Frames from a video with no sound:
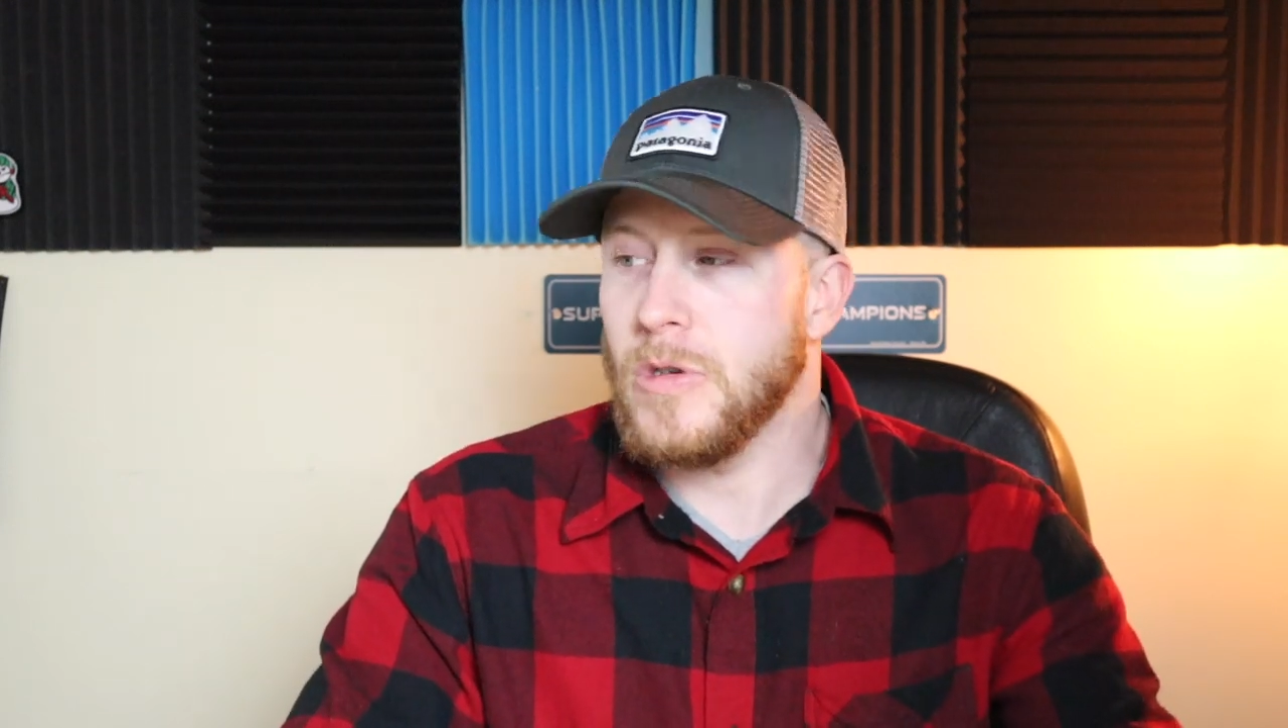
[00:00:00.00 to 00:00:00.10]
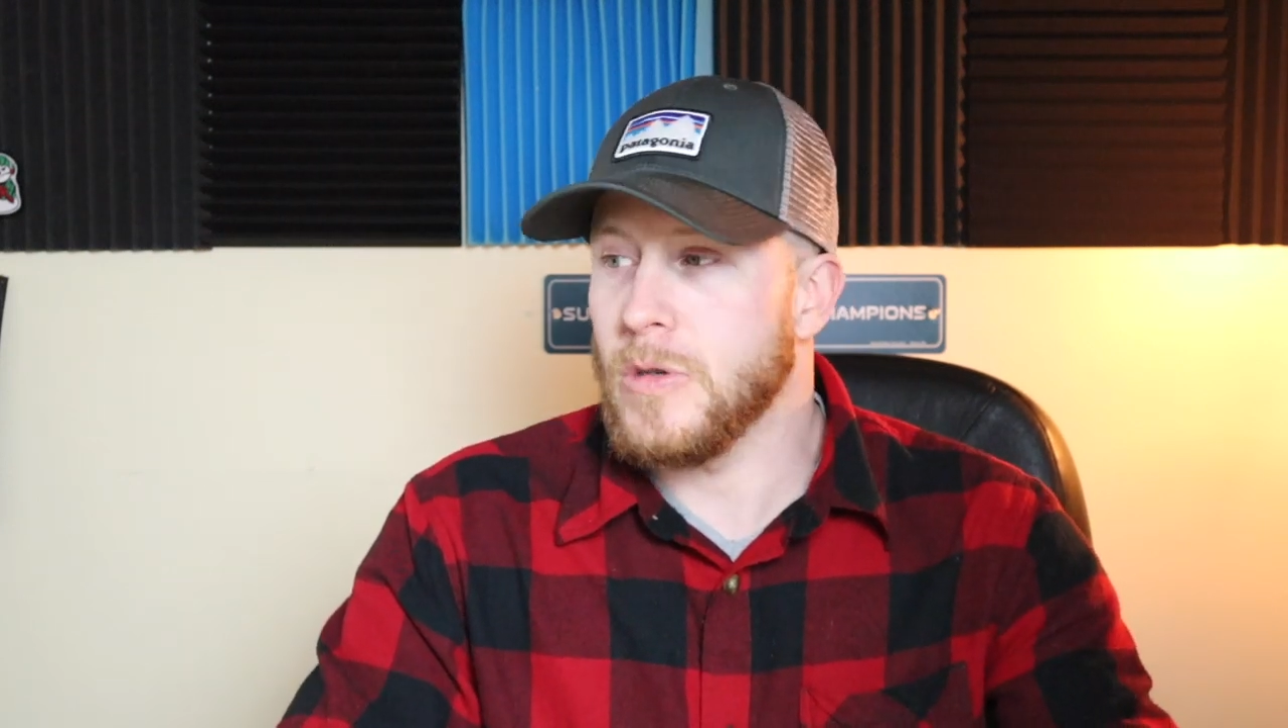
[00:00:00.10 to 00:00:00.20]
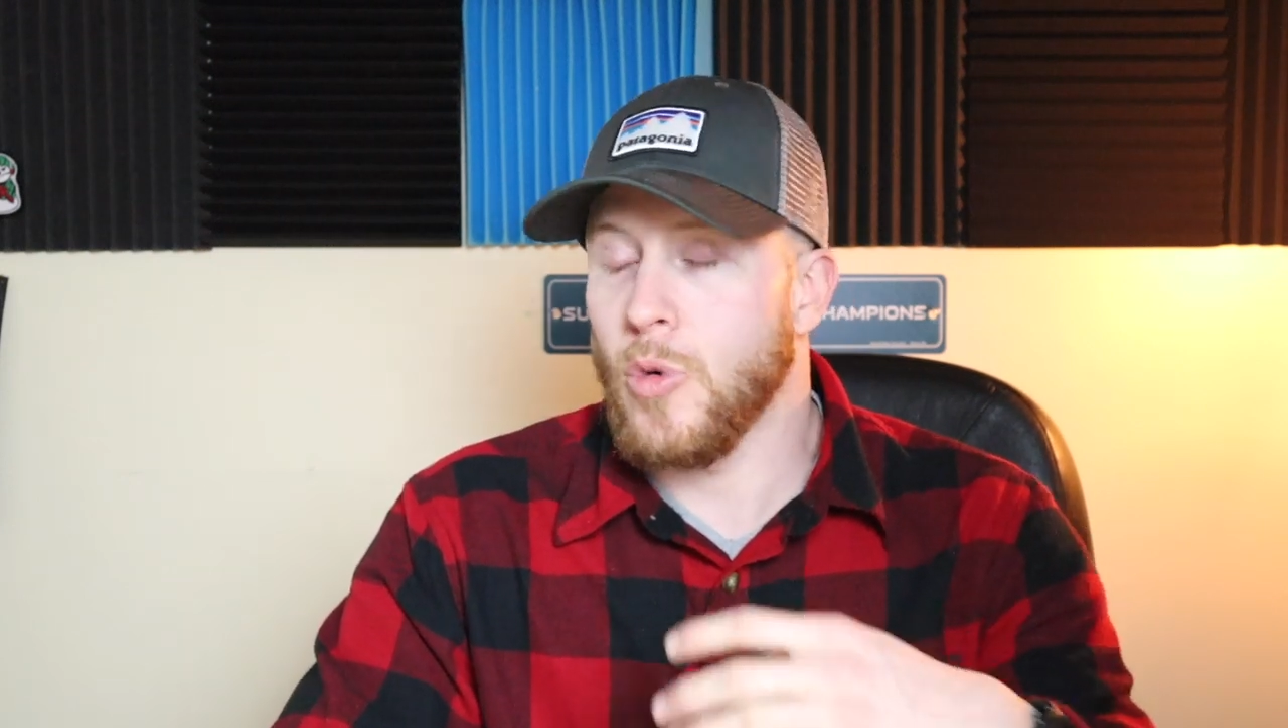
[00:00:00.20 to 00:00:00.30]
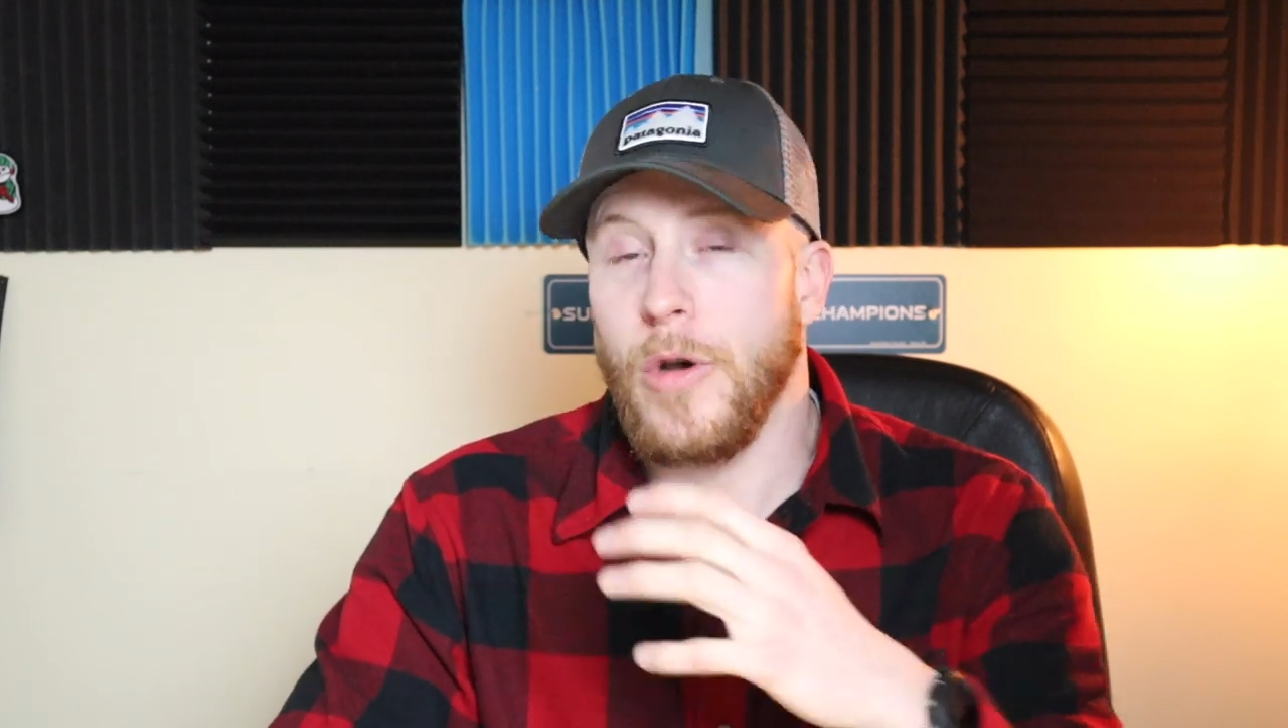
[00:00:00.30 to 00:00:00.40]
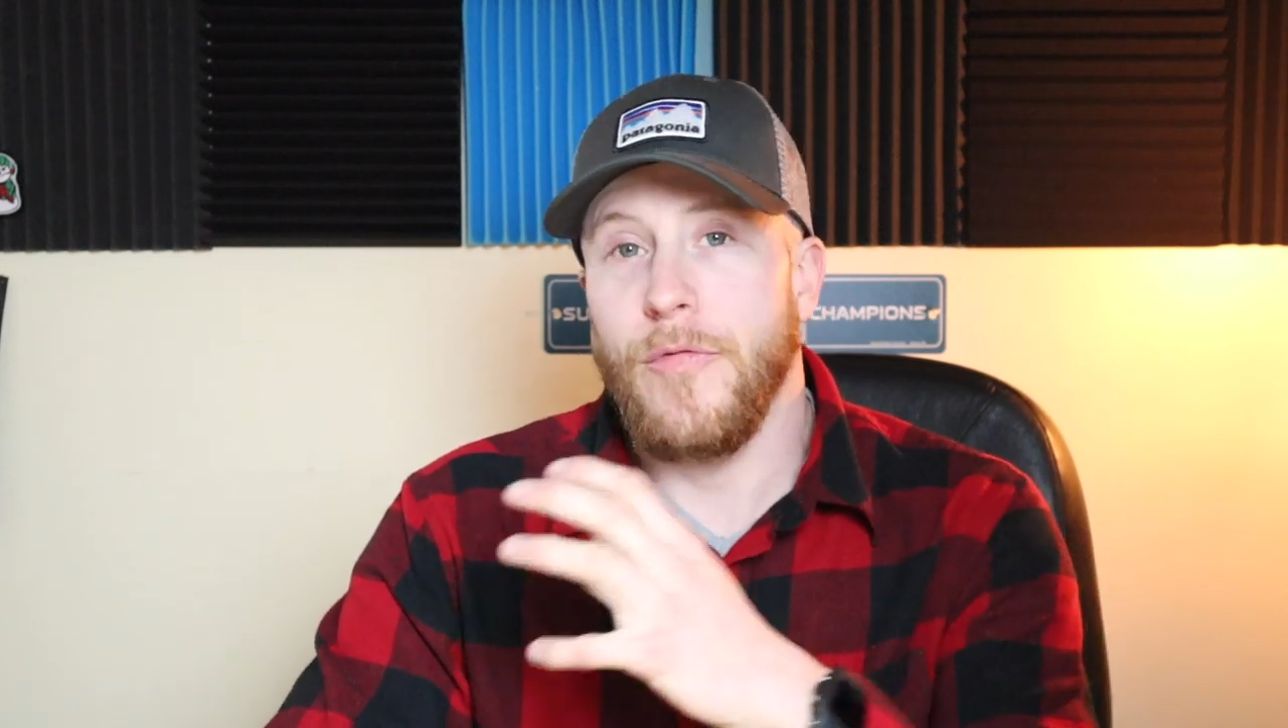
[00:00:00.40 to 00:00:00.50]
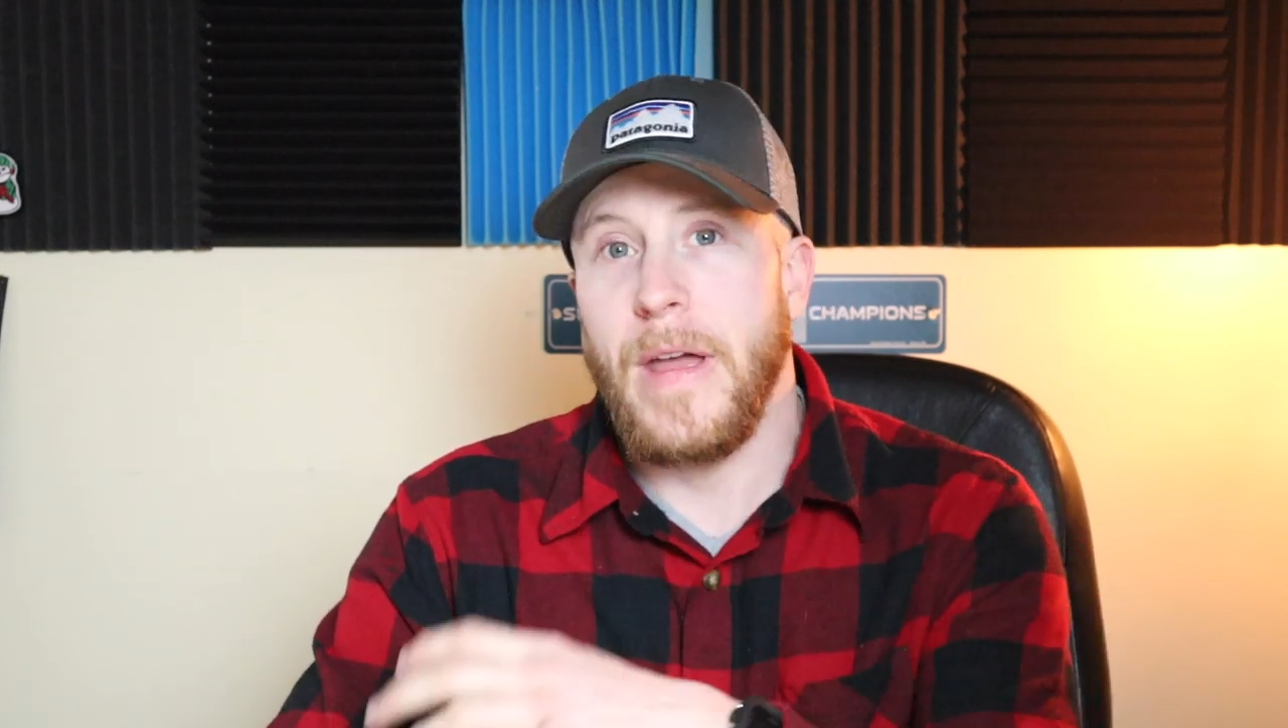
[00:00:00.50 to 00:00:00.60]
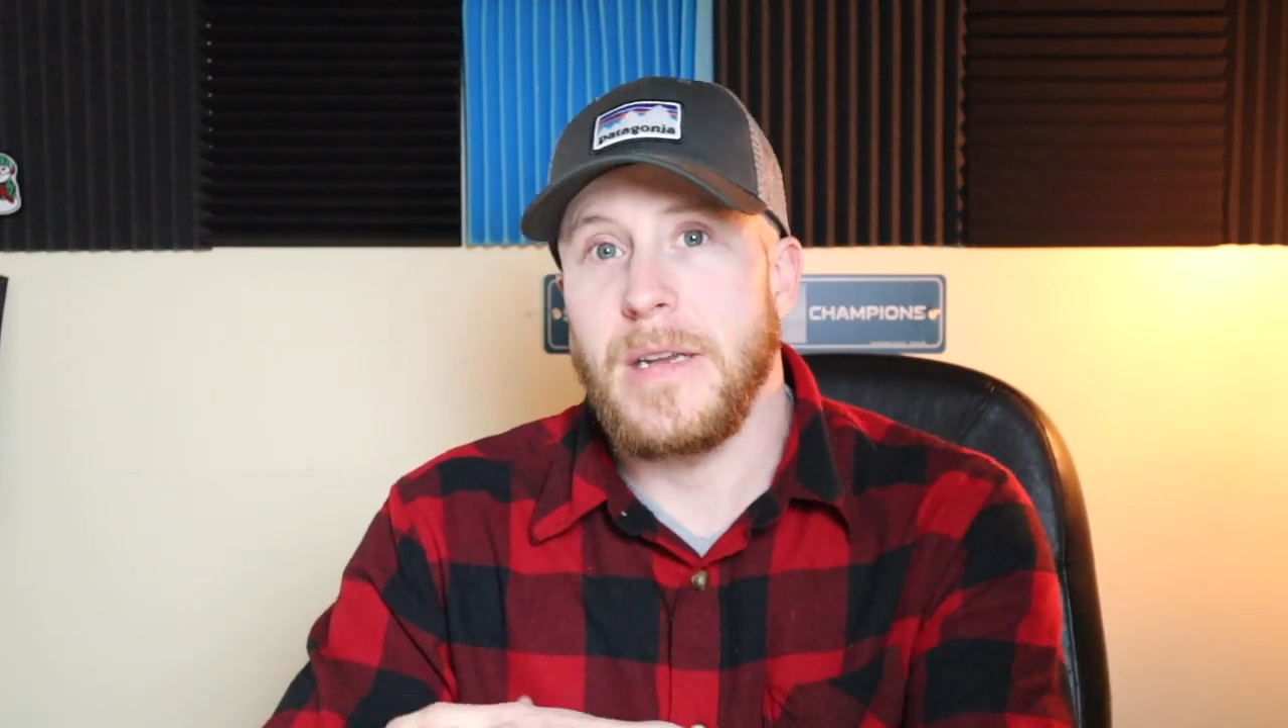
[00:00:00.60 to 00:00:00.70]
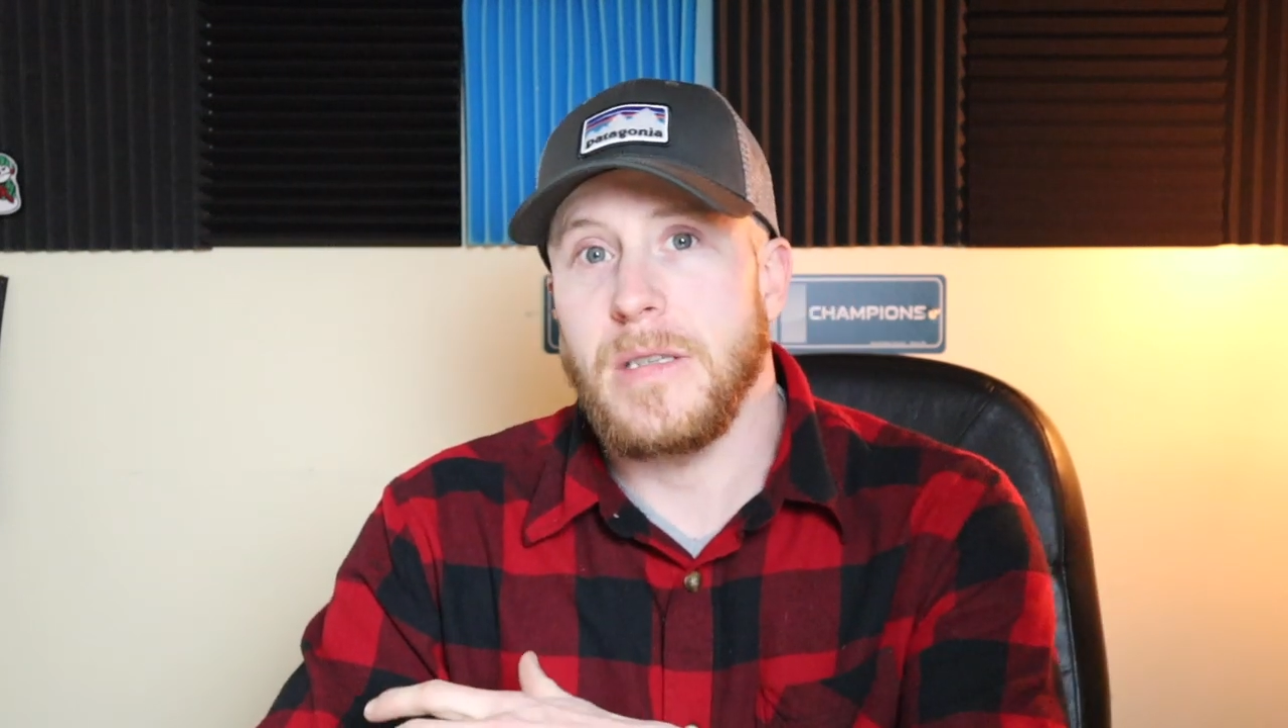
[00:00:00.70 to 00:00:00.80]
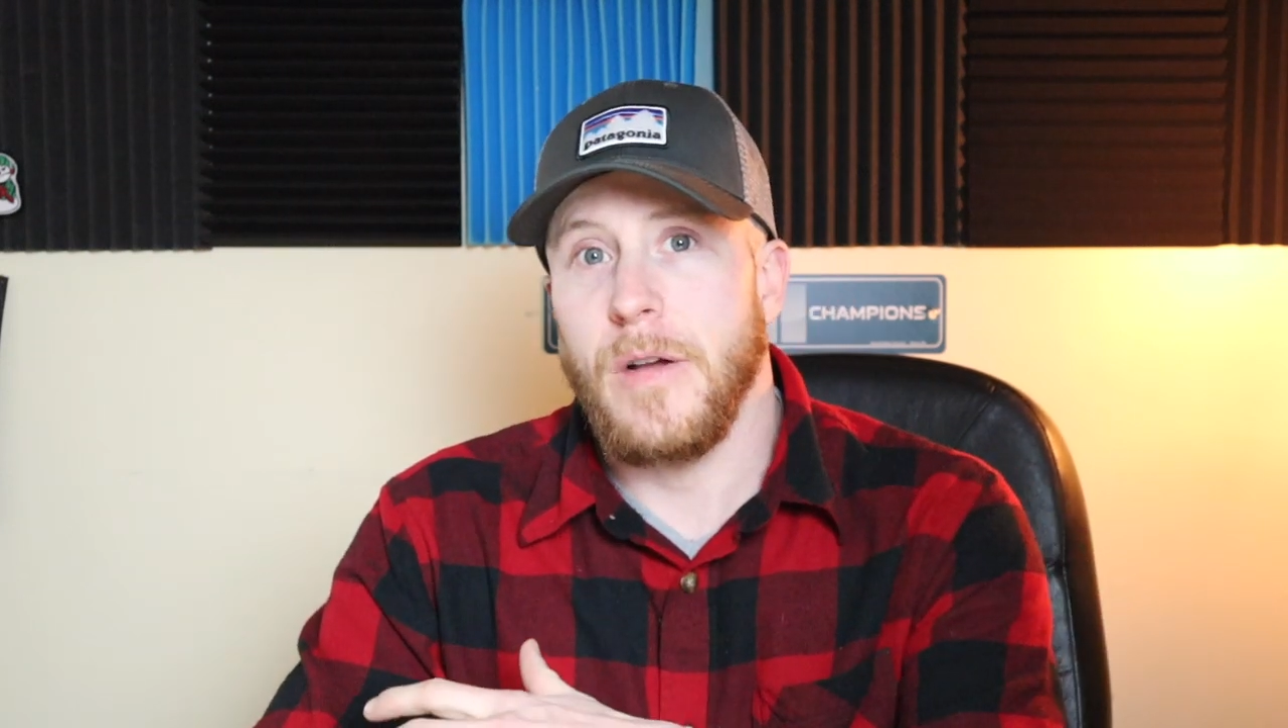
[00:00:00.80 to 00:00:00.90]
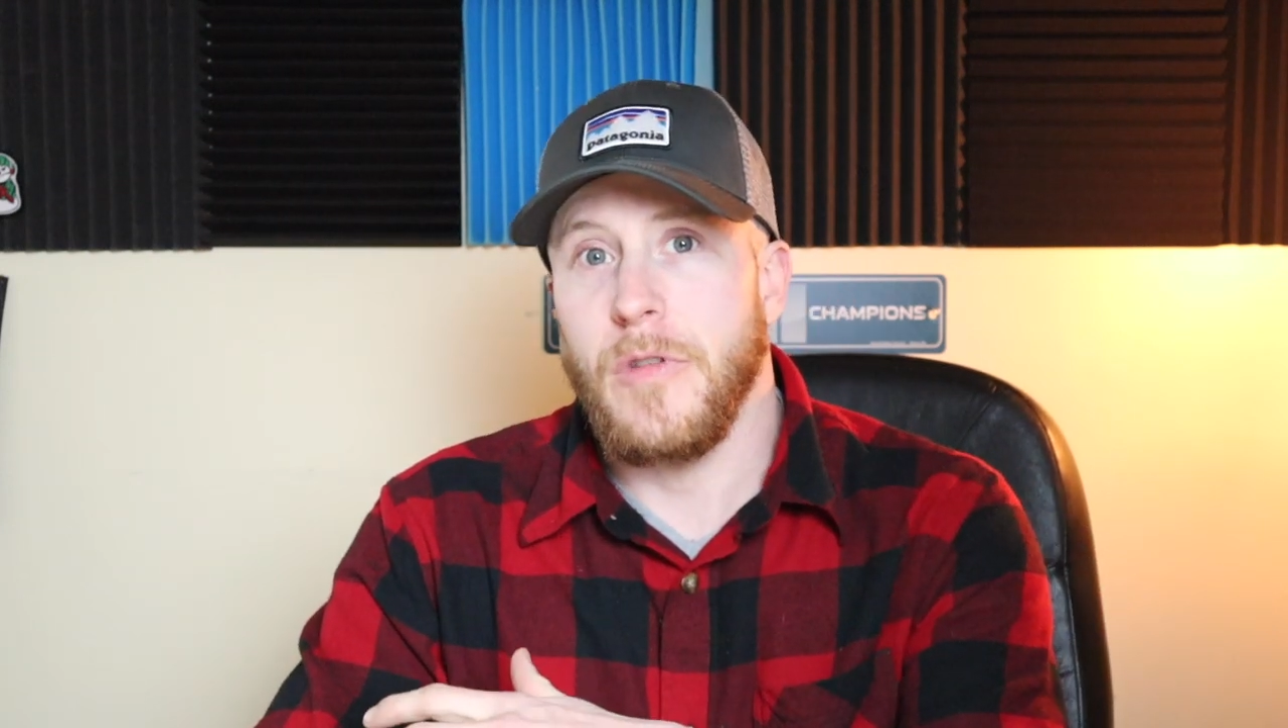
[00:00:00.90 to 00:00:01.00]
There's more
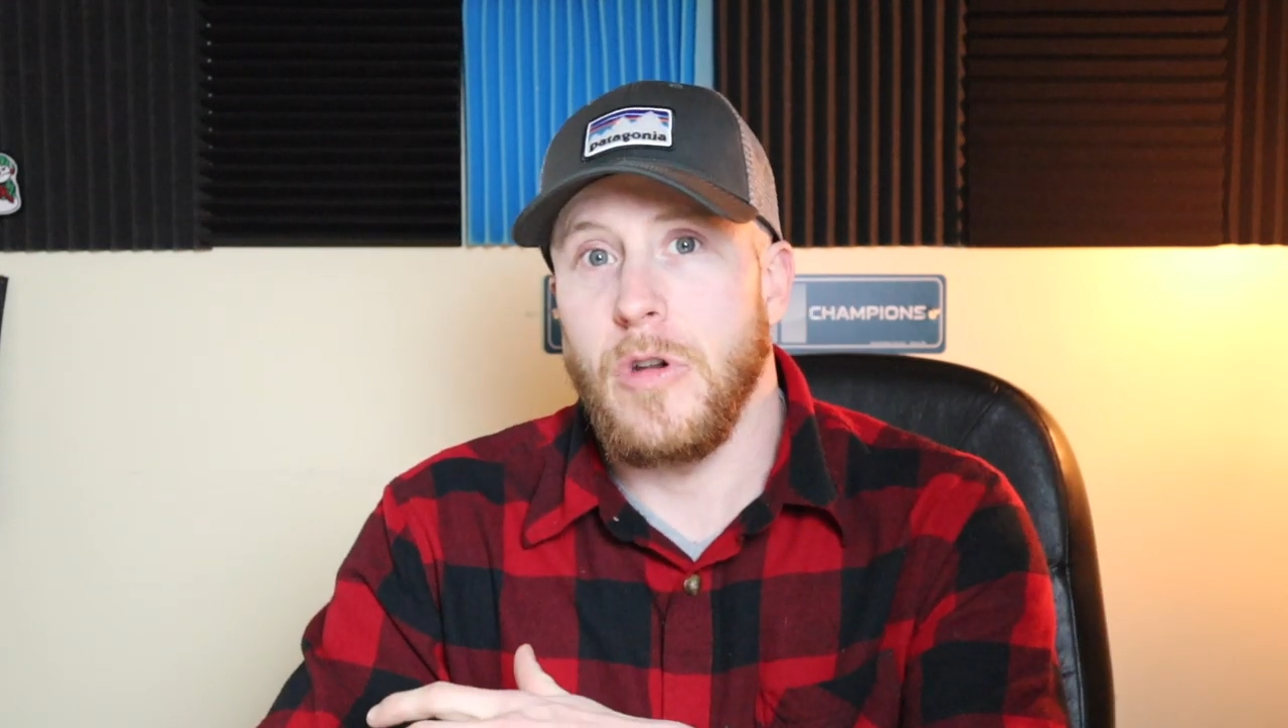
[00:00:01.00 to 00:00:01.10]
advanced stuff